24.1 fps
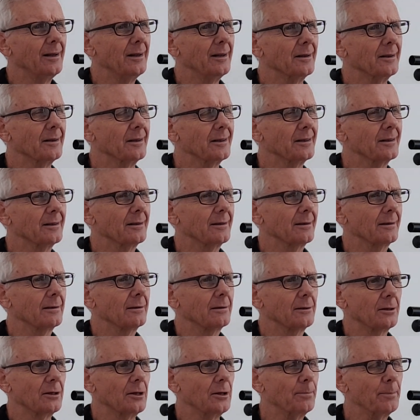
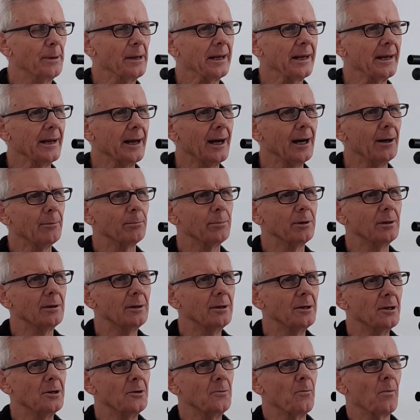you pick it up,
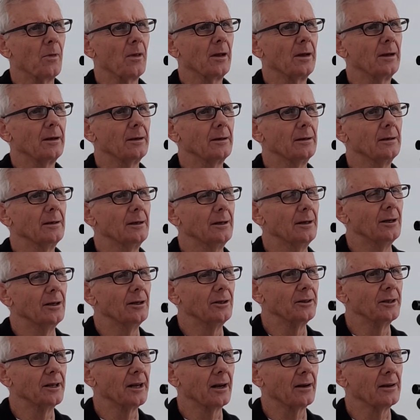and you know